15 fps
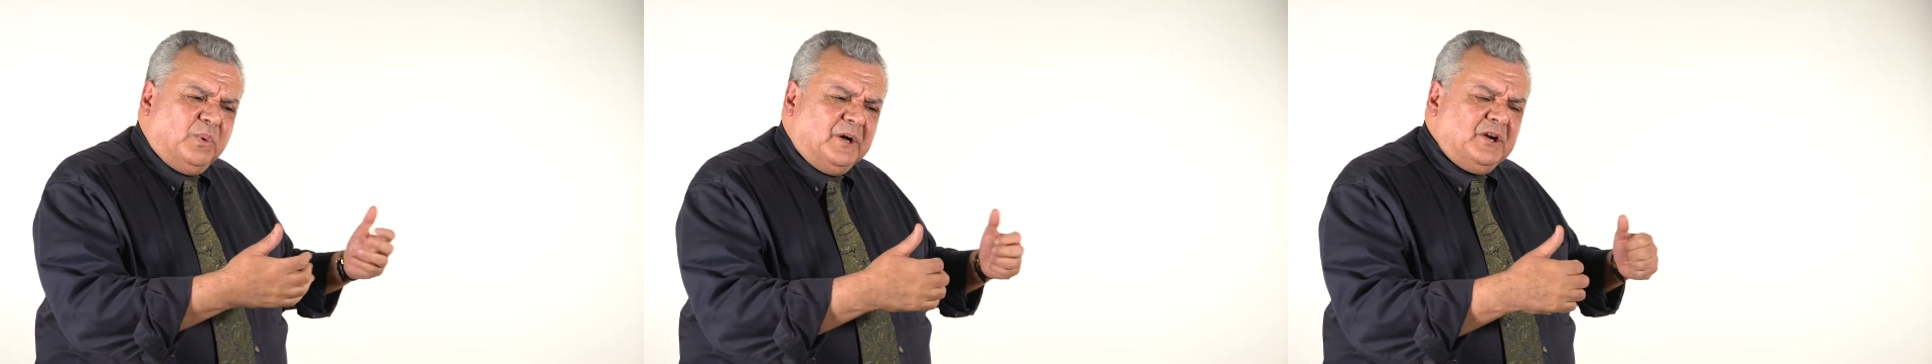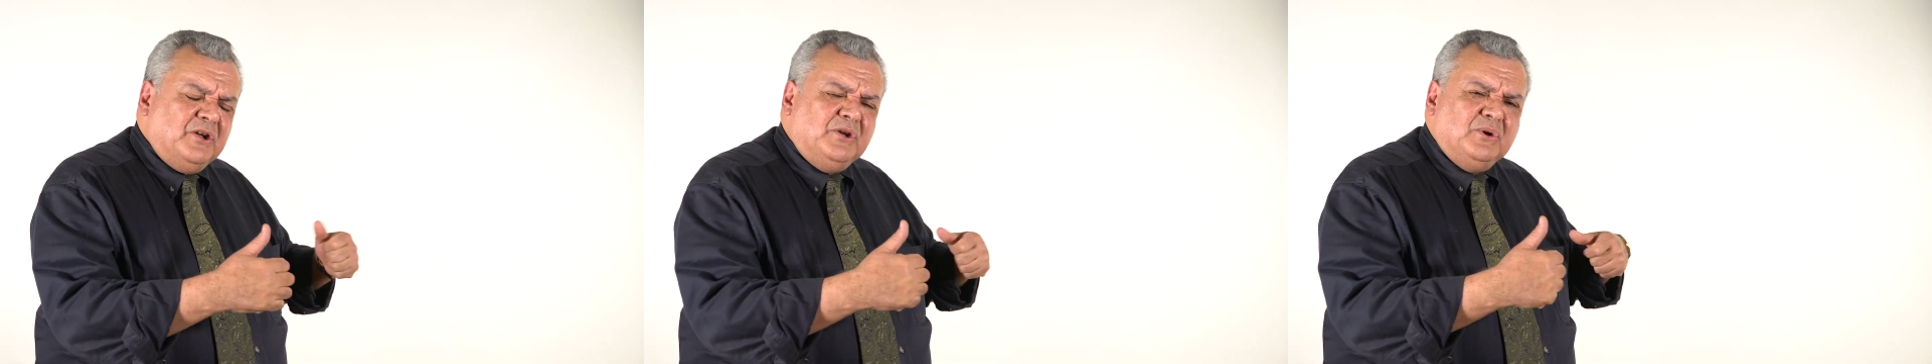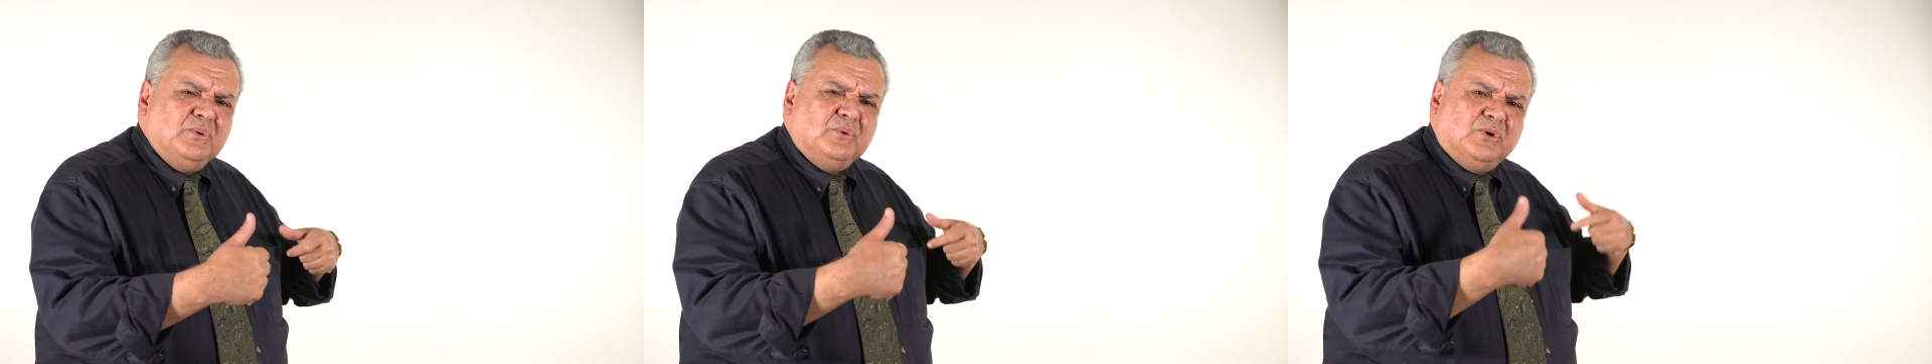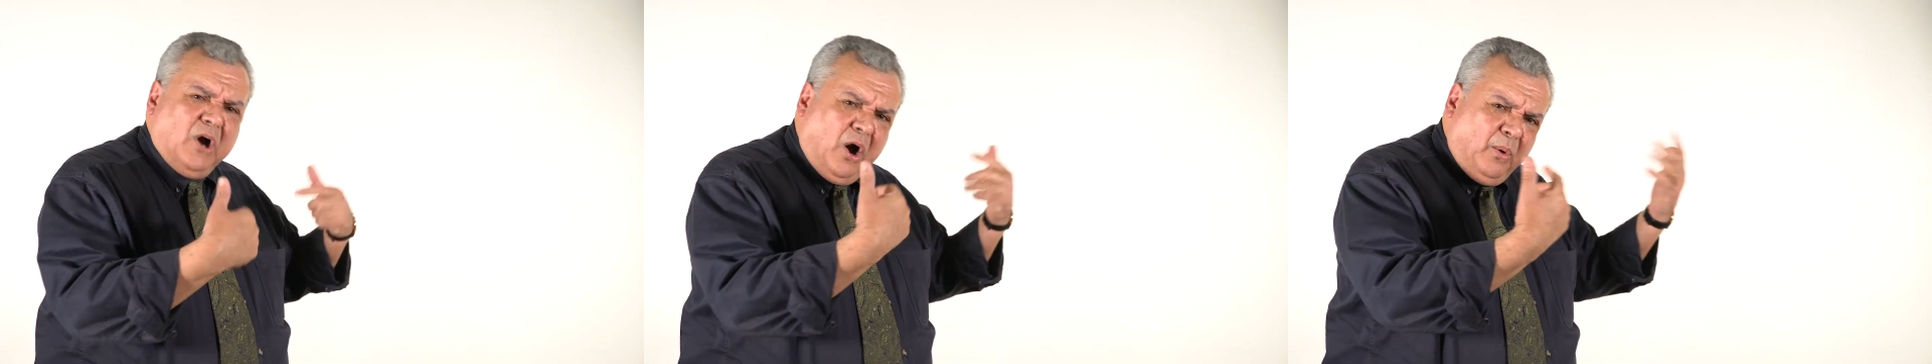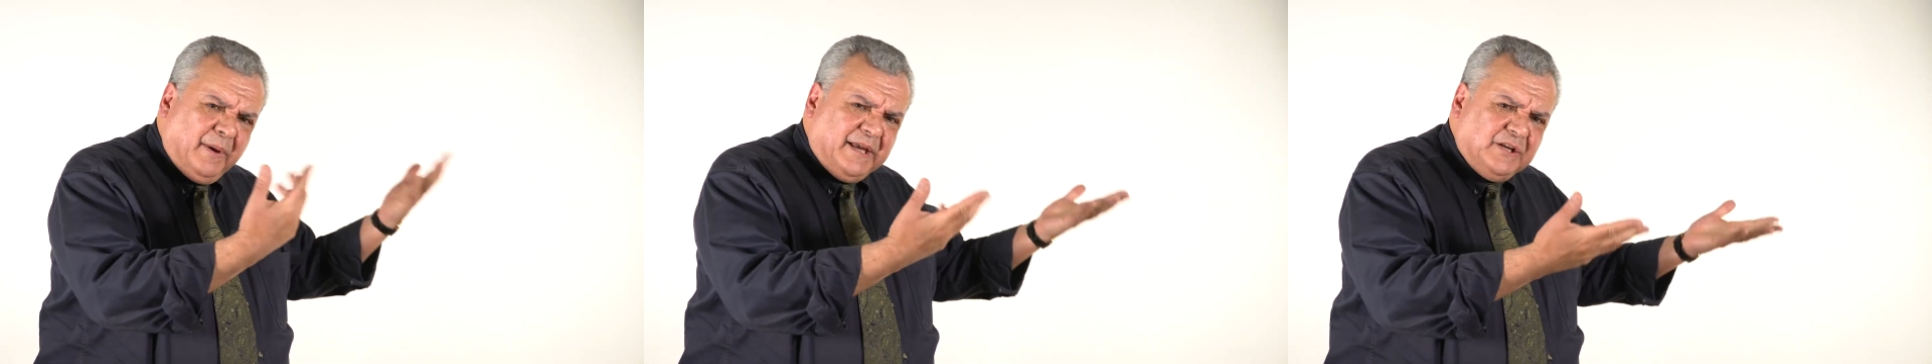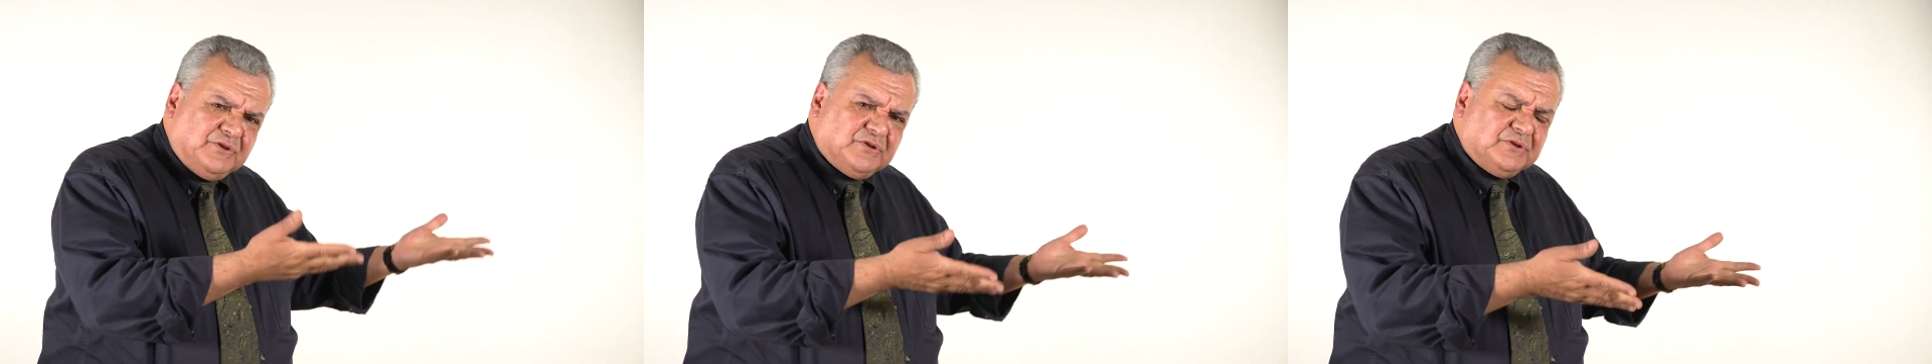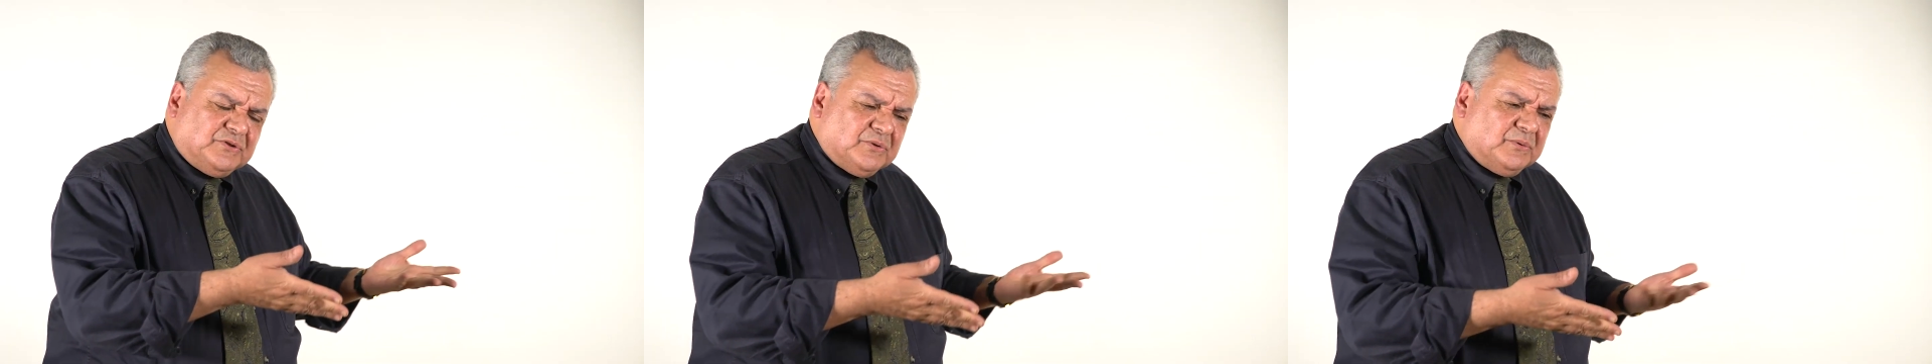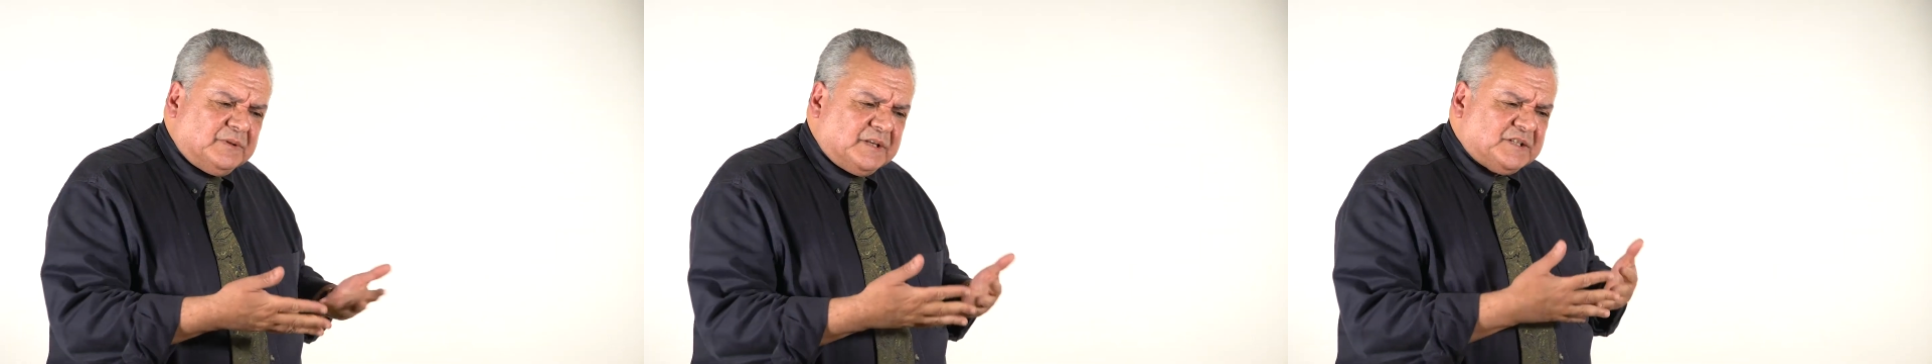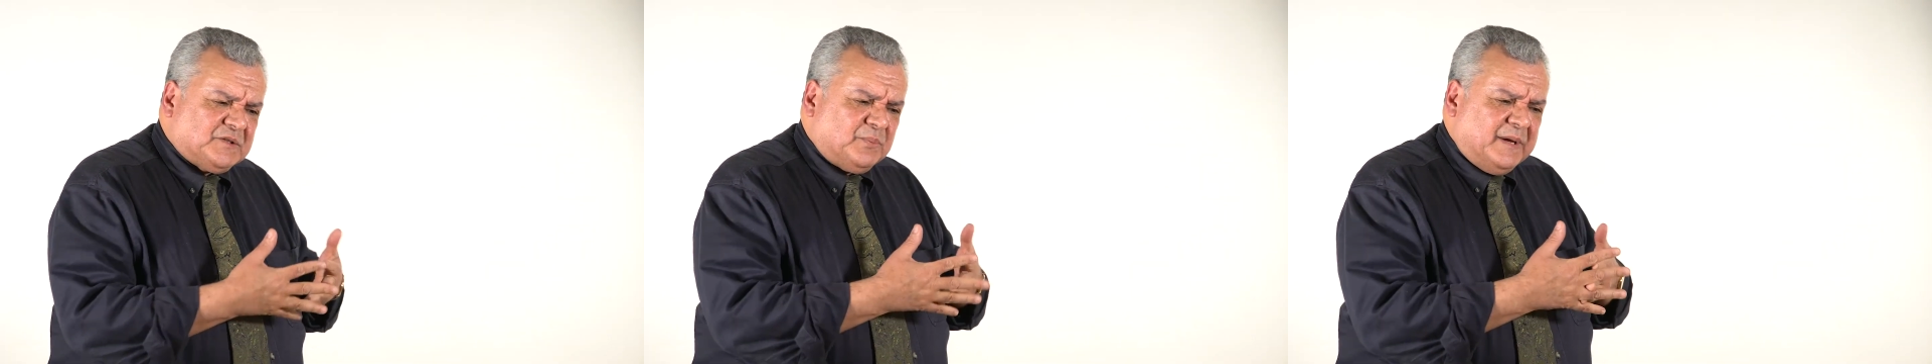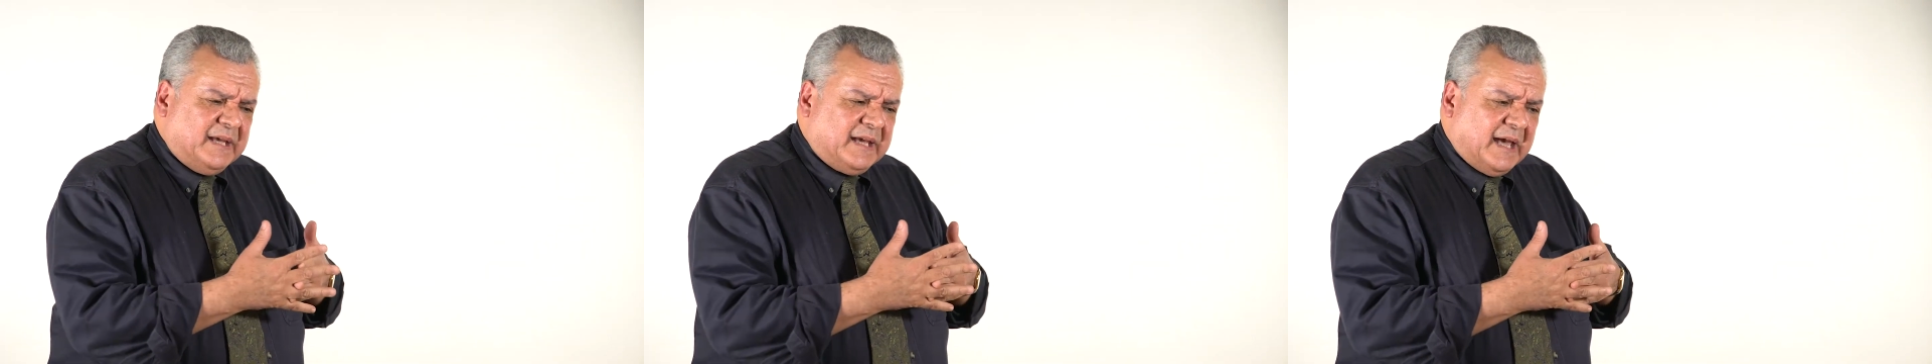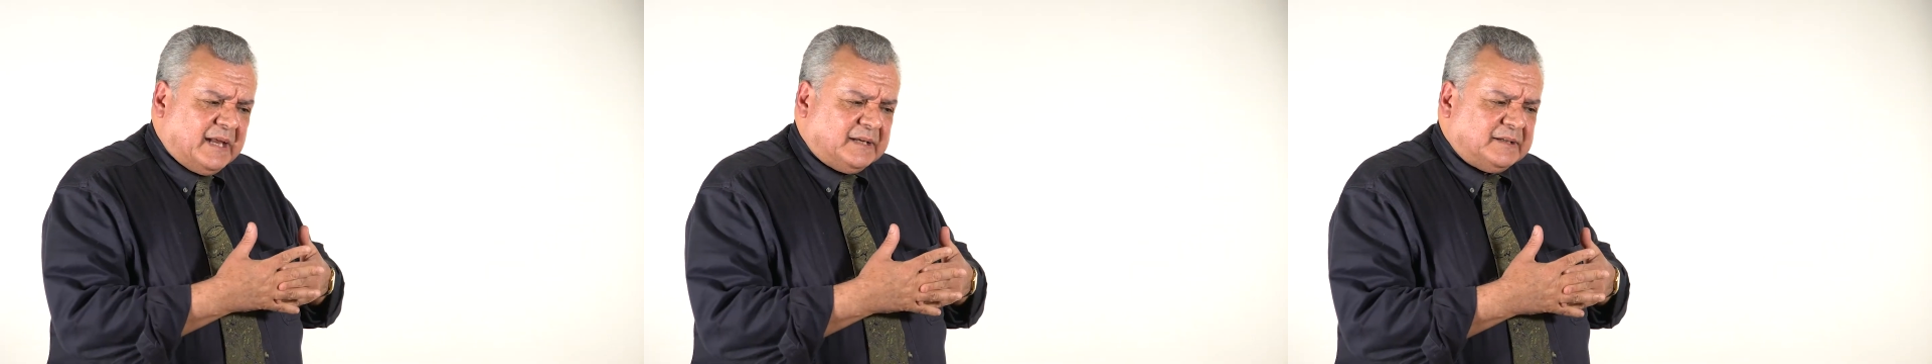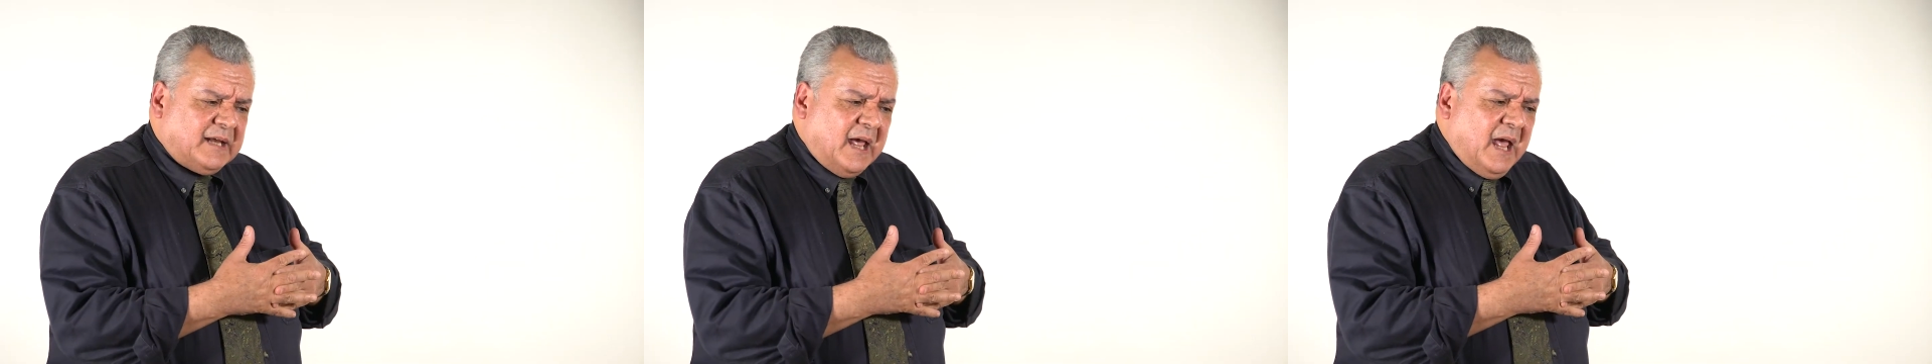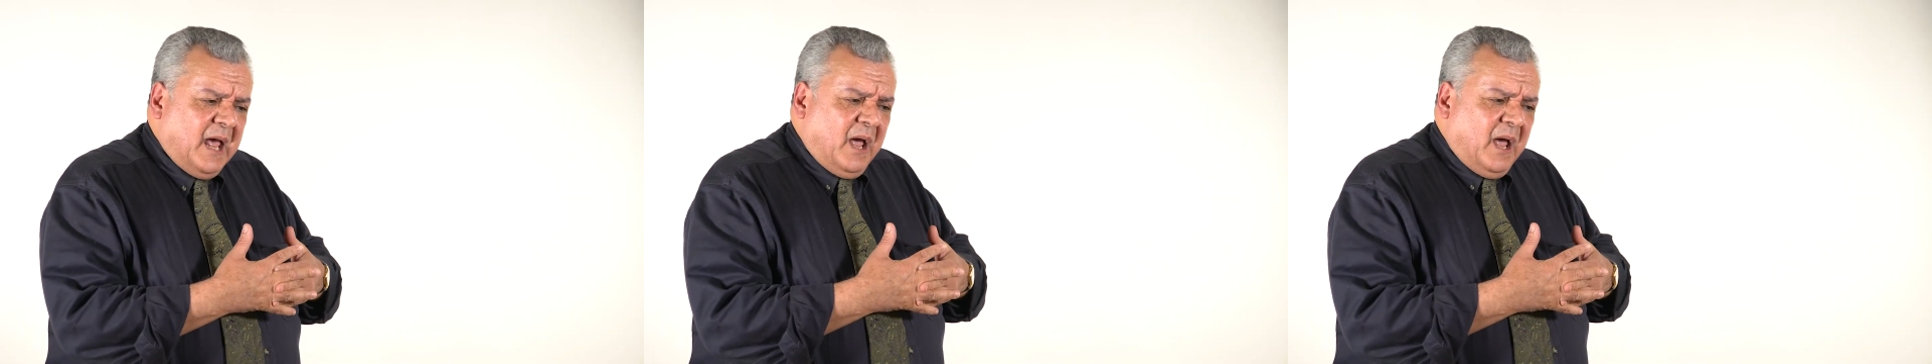What are you going to do this weekend?